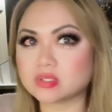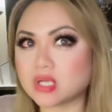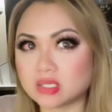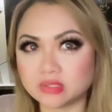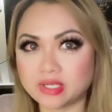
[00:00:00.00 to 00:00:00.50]

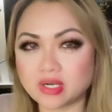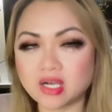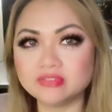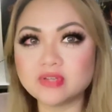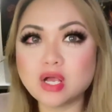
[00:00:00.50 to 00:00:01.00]
got laid
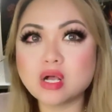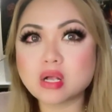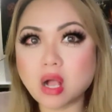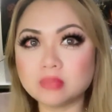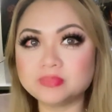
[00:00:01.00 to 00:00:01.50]
off,
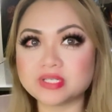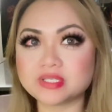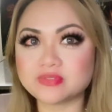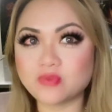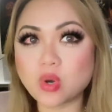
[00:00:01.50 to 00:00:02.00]

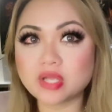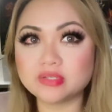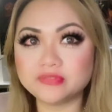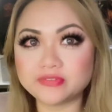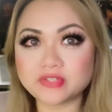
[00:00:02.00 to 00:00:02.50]
Compass
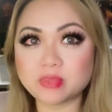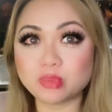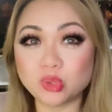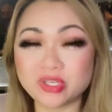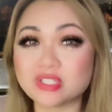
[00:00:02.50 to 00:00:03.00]
450
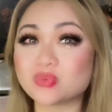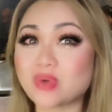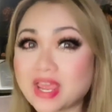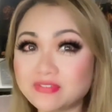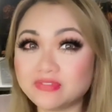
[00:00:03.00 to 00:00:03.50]
employees,
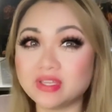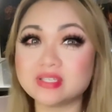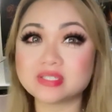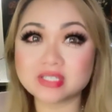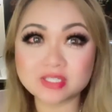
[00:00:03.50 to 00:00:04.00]
Redfin
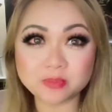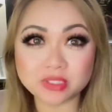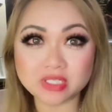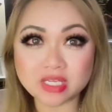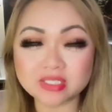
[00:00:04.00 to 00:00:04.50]

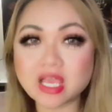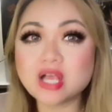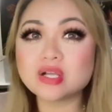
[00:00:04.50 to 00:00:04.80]
6%,